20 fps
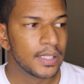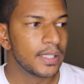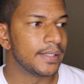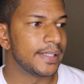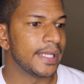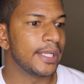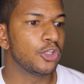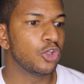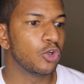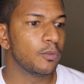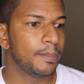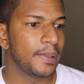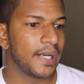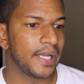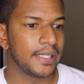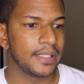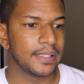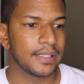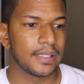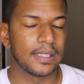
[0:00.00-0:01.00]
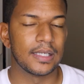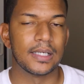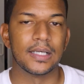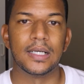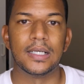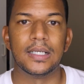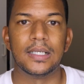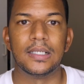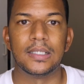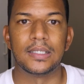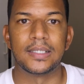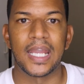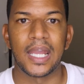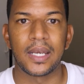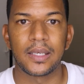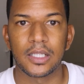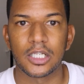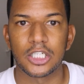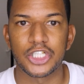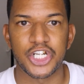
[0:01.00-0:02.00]
Then you playing
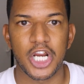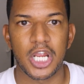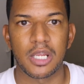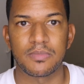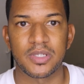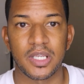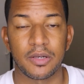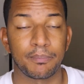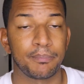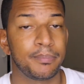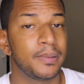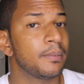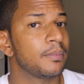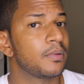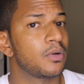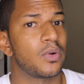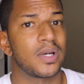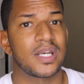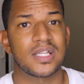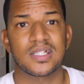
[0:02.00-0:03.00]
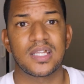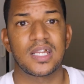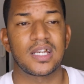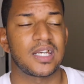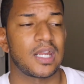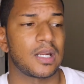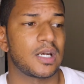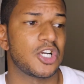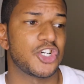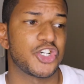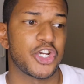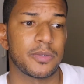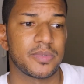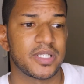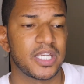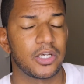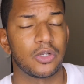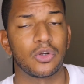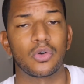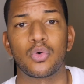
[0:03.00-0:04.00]
Daniel James, and people want to say Daniel James
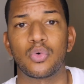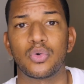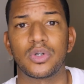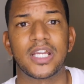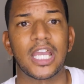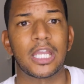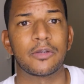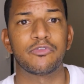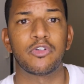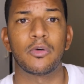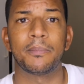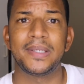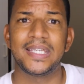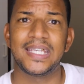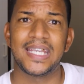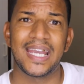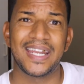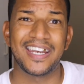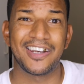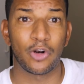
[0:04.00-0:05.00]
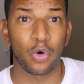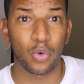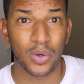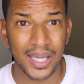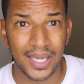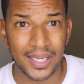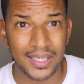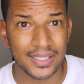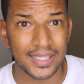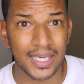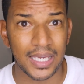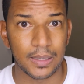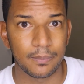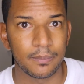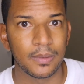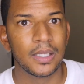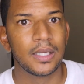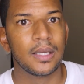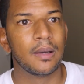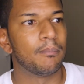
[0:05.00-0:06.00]
had a good game. For me, he had an okay game,
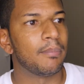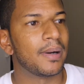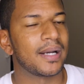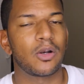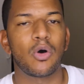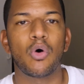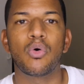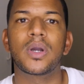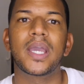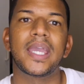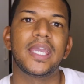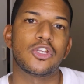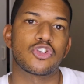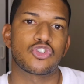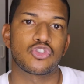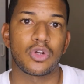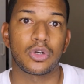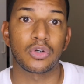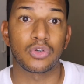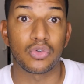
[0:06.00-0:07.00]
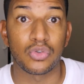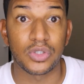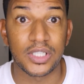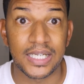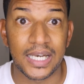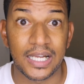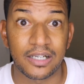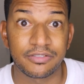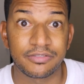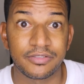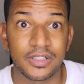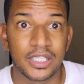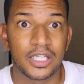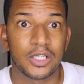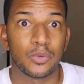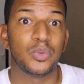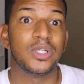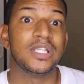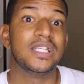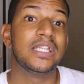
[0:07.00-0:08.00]
but okay is not good enough.
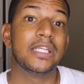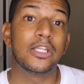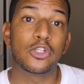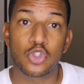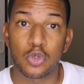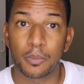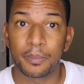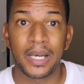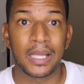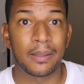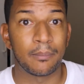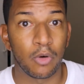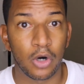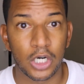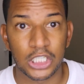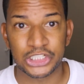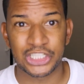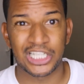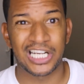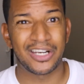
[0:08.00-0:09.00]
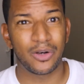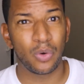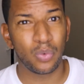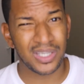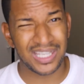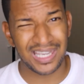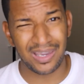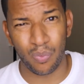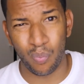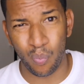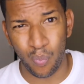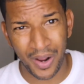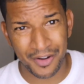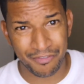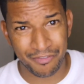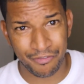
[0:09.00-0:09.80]
We needed to play Martial. I don't care what